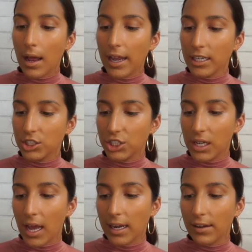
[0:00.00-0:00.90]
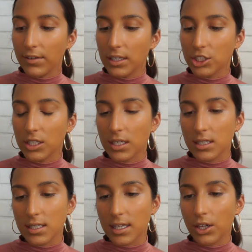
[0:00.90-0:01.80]
HD High Definition
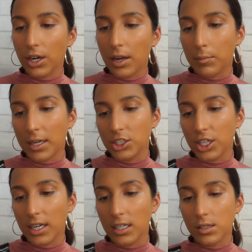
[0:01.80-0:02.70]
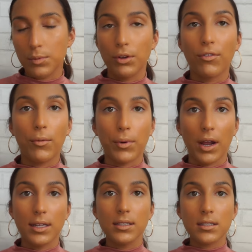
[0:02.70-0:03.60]
Concealer, and my shade is Beautiful
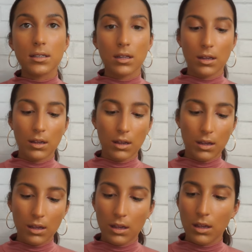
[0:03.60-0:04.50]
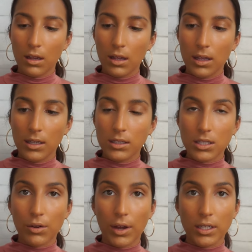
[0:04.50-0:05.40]
Bronze. And
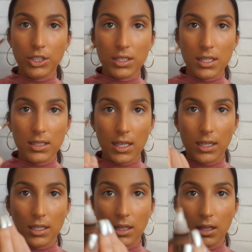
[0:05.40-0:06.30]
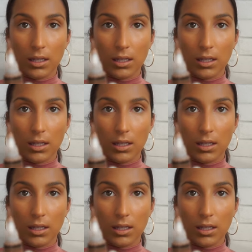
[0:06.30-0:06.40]
so it's like a